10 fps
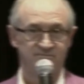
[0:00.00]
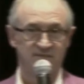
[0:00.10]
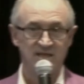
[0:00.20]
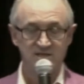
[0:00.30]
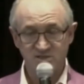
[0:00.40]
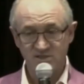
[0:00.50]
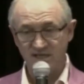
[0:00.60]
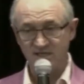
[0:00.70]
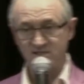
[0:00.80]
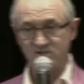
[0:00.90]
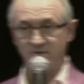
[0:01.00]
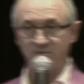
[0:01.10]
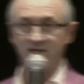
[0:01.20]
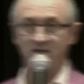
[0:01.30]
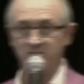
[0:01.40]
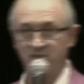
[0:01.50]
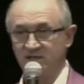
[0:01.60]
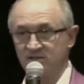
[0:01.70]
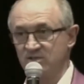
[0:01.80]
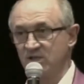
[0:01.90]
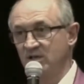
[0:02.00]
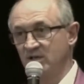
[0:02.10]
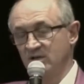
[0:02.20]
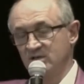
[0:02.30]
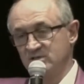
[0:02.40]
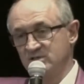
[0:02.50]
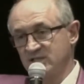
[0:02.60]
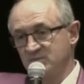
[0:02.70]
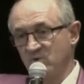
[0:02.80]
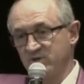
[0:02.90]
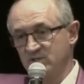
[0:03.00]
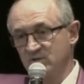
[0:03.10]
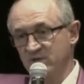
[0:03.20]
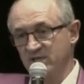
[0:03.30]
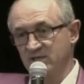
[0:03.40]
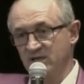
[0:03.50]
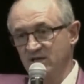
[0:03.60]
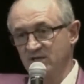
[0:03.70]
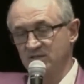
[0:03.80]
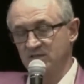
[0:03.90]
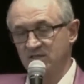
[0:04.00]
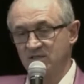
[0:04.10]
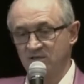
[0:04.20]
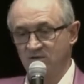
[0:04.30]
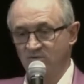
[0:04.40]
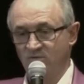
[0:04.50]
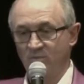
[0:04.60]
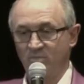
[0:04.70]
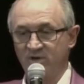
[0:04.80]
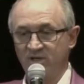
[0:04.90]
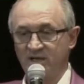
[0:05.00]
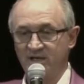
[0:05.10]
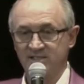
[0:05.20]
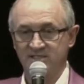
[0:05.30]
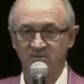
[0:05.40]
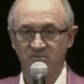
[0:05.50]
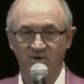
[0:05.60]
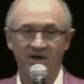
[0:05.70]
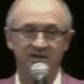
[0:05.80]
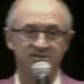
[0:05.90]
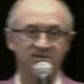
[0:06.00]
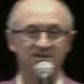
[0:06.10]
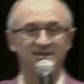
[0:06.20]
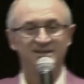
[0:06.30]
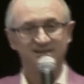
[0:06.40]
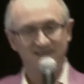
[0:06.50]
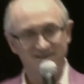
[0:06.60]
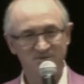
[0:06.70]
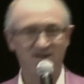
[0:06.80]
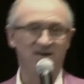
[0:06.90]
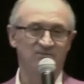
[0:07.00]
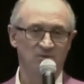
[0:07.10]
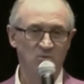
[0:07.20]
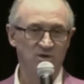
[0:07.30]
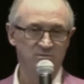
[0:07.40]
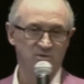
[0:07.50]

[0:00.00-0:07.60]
Set an extreme anchor means $6.2 million, 4.9 asking price. I'm going to offer him 1.1.